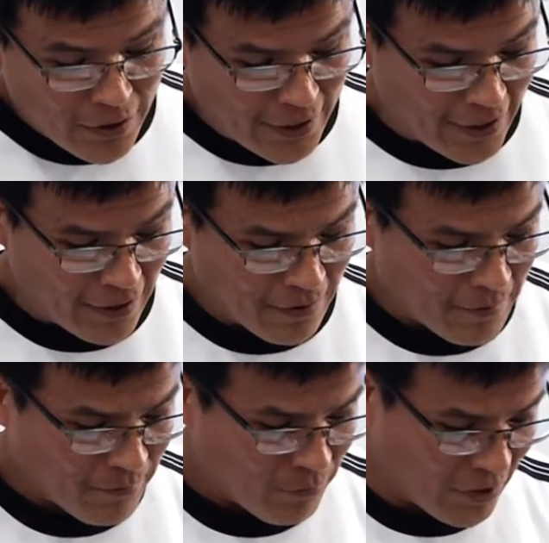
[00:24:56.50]
Yeah,
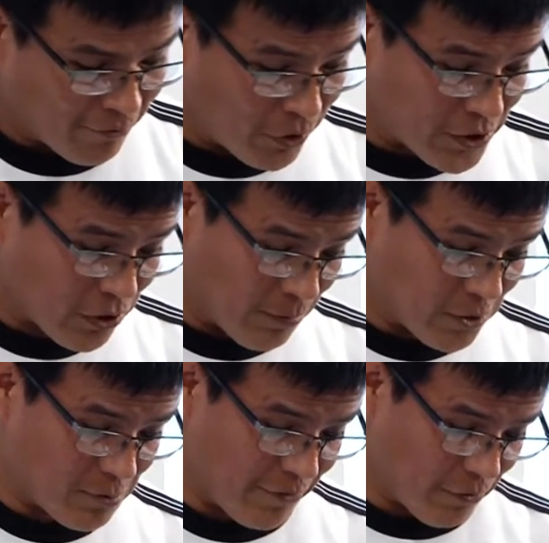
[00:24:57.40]
my voice
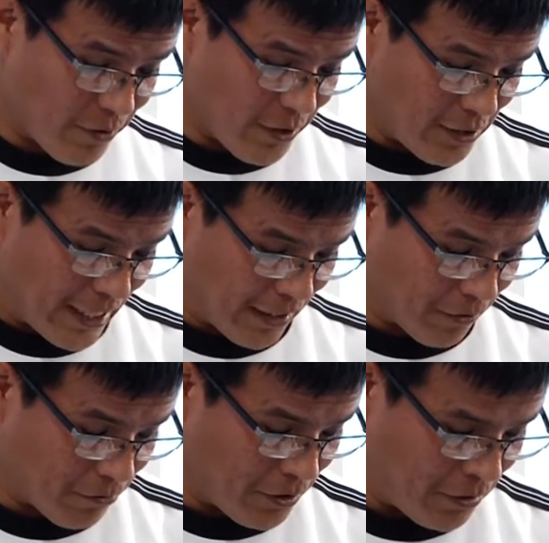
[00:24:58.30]
crumbles before the Latin
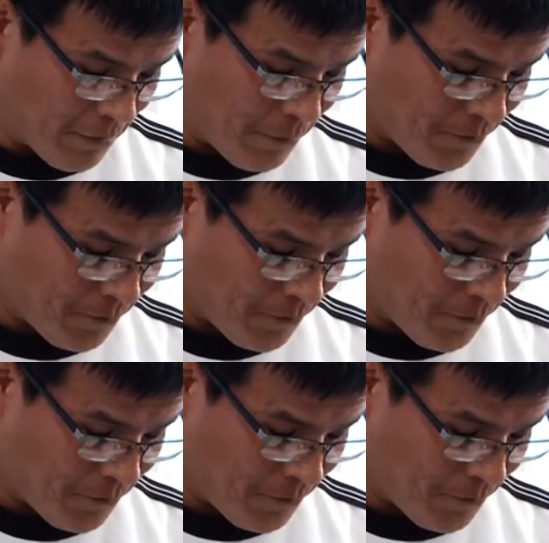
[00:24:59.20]
queen.